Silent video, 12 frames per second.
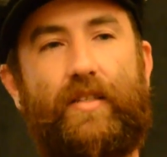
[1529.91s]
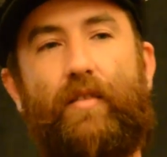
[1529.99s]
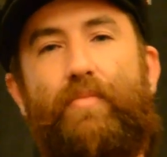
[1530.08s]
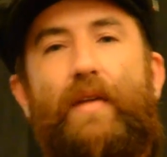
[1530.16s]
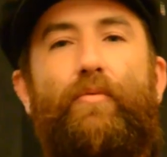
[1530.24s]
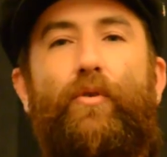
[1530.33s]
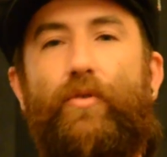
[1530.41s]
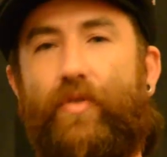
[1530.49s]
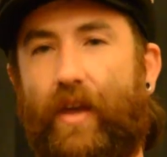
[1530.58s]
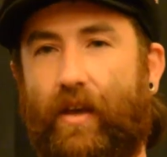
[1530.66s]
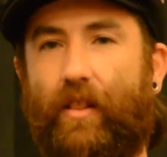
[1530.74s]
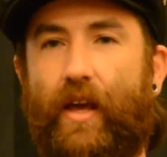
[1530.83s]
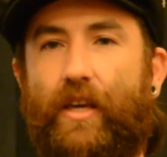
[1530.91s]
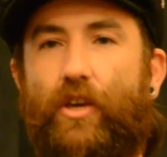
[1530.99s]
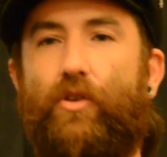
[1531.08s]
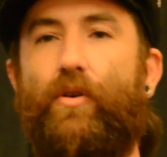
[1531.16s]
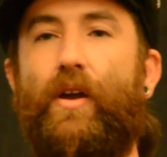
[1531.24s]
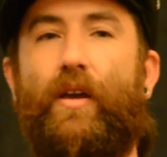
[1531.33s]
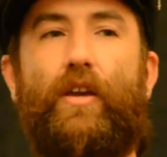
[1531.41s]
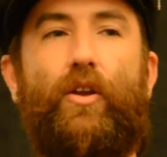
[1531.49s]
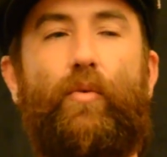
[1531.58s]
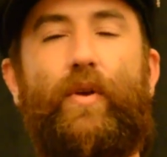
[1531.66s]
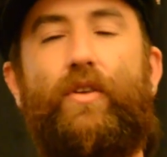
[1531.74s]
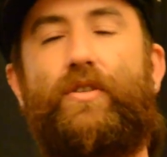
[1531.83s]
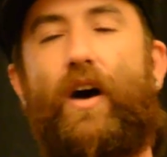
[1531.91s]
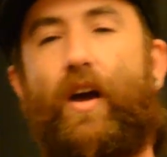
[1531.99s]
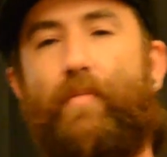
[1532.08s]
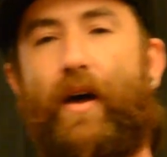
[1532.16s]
of people who think like you. When you talk